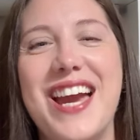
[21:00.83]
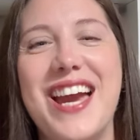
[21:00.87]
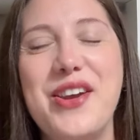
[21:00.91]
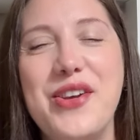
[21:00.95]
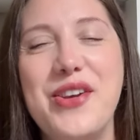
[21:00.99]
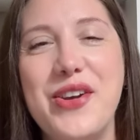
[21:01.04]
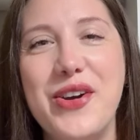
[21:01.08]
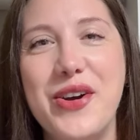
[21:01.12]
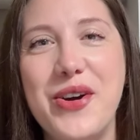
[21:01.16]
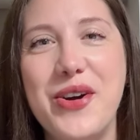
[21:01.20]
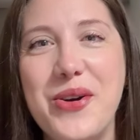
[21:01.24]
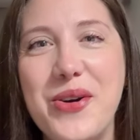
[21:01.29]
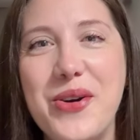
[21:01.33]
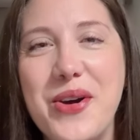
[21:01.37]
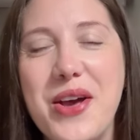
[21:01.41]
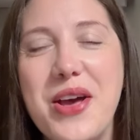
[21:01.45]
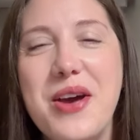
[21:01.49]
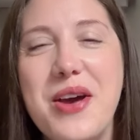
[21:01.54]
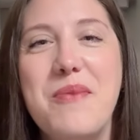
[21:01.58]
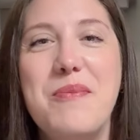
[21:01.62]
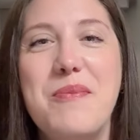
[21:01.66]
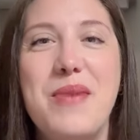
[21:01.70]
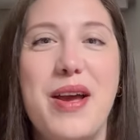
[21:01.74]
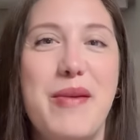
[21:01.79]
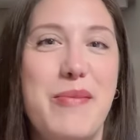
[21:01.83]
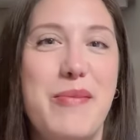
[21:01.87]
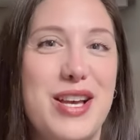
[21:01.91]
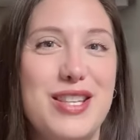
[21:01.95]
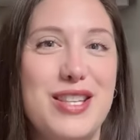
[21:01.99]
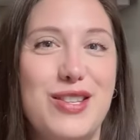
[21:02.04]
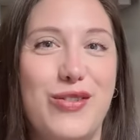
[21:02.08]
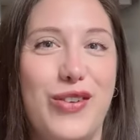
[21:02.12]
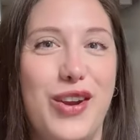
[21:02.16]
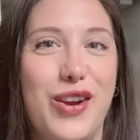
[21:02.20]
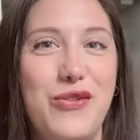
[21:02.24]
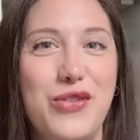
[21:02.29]
I know my
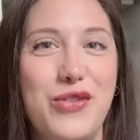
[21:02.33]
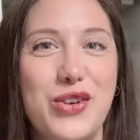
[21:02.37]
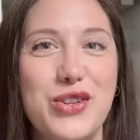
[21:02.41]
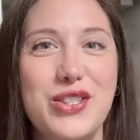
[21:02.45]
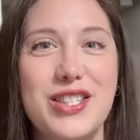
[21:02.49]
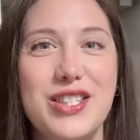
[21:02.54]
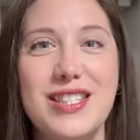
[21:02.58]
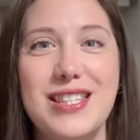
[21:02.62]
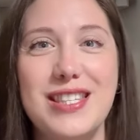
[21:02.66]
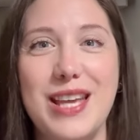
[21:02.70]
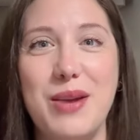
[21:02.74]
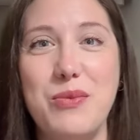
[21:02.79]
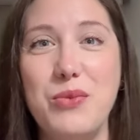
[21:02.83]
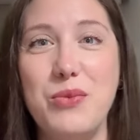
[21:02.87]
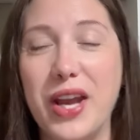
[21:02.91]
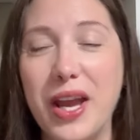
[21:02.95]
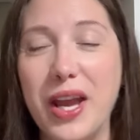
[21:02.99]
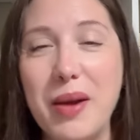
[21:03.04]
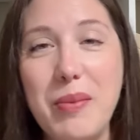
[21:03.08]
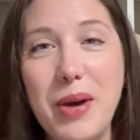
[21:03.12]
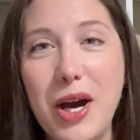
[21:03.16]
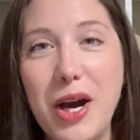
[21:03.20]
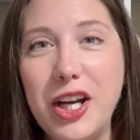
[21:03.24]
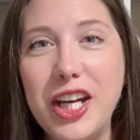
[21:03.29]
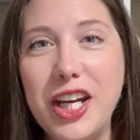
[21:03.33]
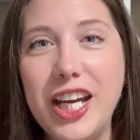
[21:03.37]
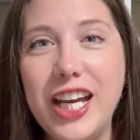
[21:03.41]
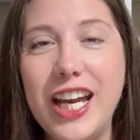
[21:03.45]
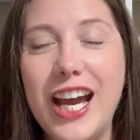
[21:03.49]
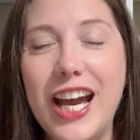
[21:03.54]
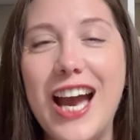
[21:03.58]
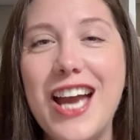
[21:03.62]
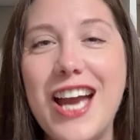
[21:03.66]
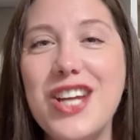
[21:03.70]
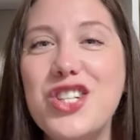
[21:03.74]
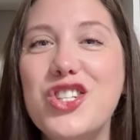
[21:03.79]
best friend feels the same way about it.
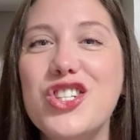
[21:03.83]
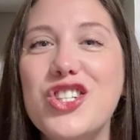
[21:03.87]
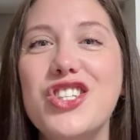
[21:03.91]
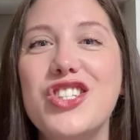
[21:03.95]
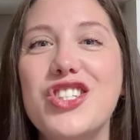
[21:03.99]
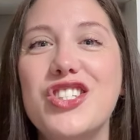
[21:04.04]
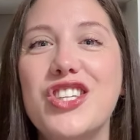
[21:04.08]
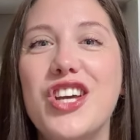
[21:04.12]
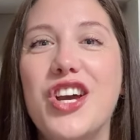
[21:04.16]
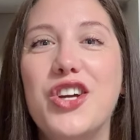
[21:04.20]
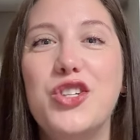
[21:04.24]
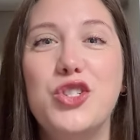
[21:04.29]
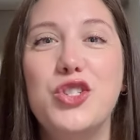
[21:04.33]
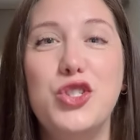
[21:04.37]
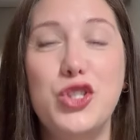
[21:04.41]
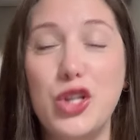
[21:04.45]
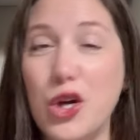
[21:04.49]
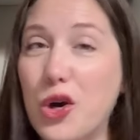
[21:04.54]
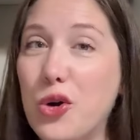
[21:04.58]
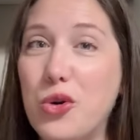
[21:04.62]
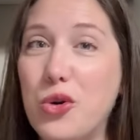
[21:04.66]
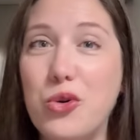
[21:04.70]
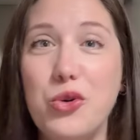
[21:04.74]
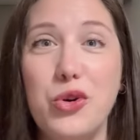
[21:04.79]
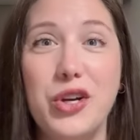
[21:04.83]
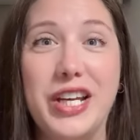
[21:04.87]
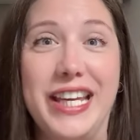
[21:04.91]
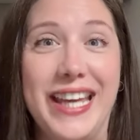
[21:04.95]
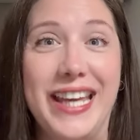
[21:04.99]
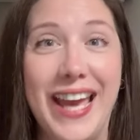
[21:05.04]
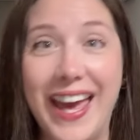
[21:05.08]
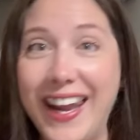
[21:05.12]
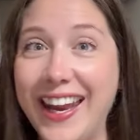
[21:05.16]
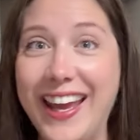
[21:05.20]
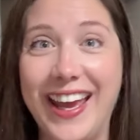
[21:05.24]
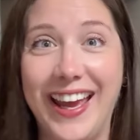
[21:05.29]
I just don't
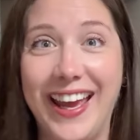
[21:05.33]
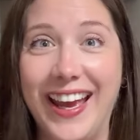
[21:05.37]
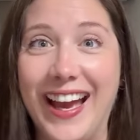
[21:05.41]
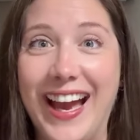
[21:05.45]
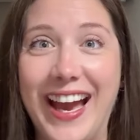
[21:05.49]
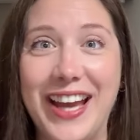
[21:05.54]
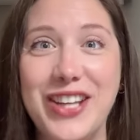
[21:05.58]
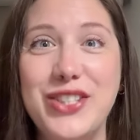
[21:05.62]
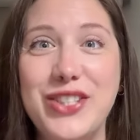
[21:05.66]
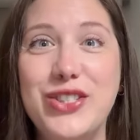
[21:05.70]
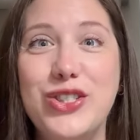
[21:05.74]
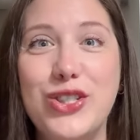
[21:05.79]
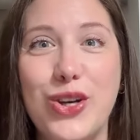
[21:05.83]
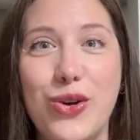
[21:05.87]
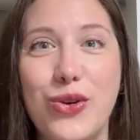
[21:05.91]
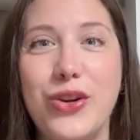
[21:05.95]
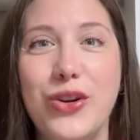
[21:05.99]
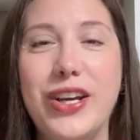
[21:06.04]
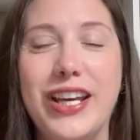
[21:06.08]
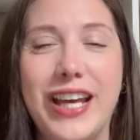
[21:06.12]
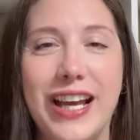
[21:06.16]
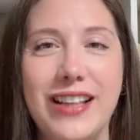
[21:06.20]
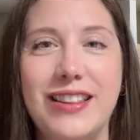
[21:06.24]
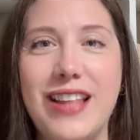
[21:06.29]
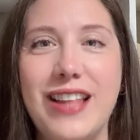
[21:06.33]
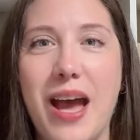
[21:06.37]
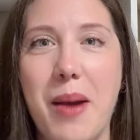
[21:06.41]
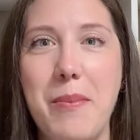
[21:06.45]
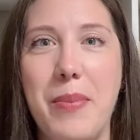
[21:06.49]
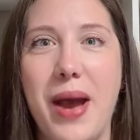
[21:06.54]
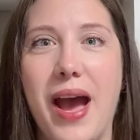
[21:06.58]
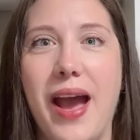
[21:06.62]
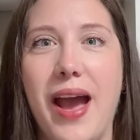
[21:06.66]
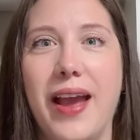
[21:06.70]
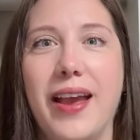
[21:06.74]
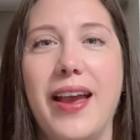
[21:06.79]
get it. I don't get that
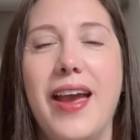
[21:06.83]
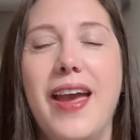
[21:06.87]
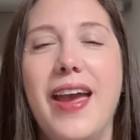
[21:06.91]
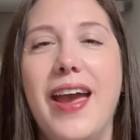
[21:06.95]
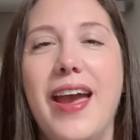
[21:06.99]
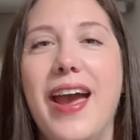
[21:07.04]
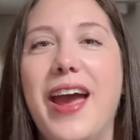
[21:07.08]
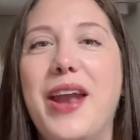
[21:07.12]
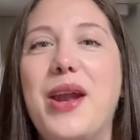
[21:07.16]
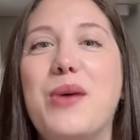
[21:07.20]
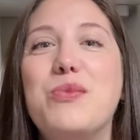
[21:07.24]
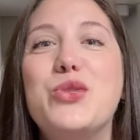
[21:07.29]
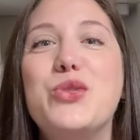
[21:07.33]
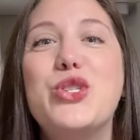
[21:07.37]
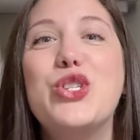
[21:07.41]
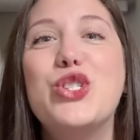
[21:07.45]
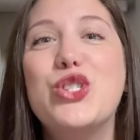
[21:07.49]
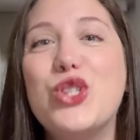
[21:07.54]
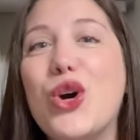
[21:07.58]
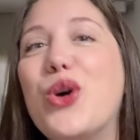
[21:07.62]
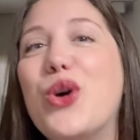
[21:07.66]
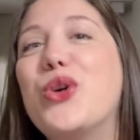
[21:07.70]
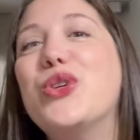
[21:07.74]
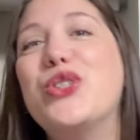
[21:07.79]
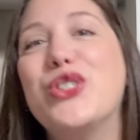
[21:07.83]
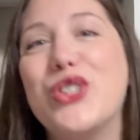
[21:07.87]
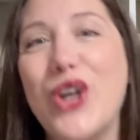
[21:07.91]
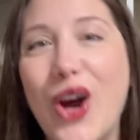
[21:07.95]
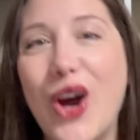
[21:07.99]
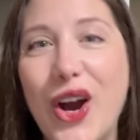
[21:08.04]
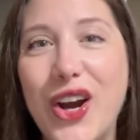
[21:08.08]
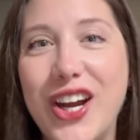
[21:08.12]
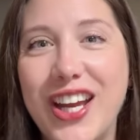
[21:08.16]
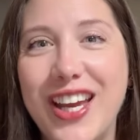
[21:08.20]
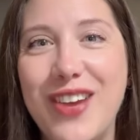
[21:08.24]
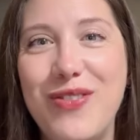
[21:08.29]
bag. And I'm so
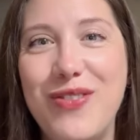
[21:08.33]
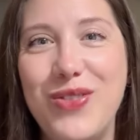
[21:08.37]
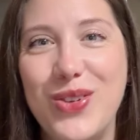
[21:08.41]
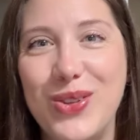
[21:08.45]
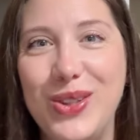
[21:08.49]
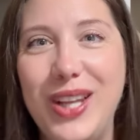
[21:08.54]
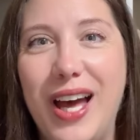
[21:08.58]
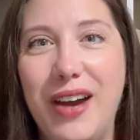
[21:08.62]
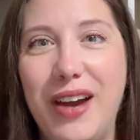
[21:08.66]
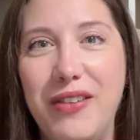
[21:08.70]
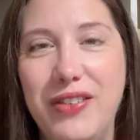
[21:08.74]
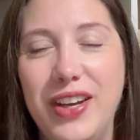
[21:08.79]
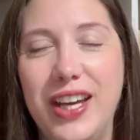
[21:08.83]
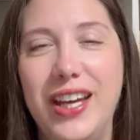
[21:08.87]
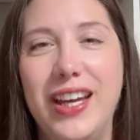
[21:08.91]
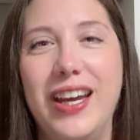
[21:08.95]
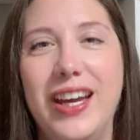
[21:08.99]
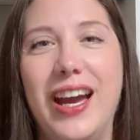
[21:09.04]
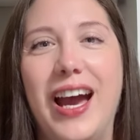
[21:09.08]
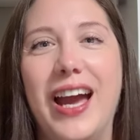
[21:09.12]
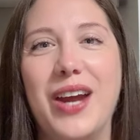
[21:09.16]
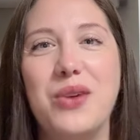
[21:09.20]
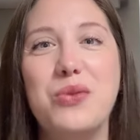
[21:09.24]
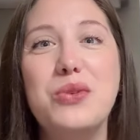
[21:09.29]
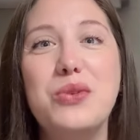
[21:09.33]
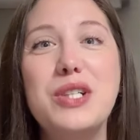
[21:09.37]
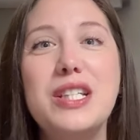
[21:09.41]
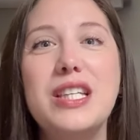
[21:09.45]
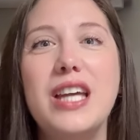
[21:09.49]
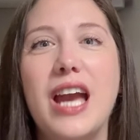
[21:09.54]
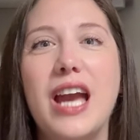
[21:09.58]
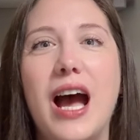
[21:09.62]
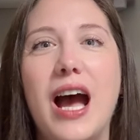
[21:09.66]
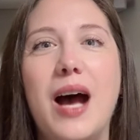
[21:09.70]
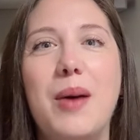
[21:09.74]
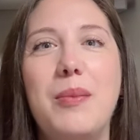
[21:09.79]
sorry if you love it. I
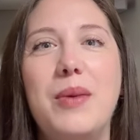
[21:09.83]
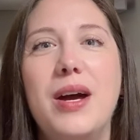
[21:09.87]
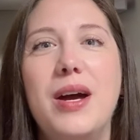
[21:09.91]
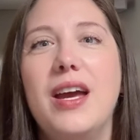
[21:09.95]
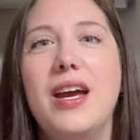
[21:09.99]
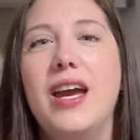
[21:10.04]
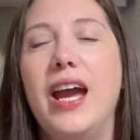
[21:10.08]
really am.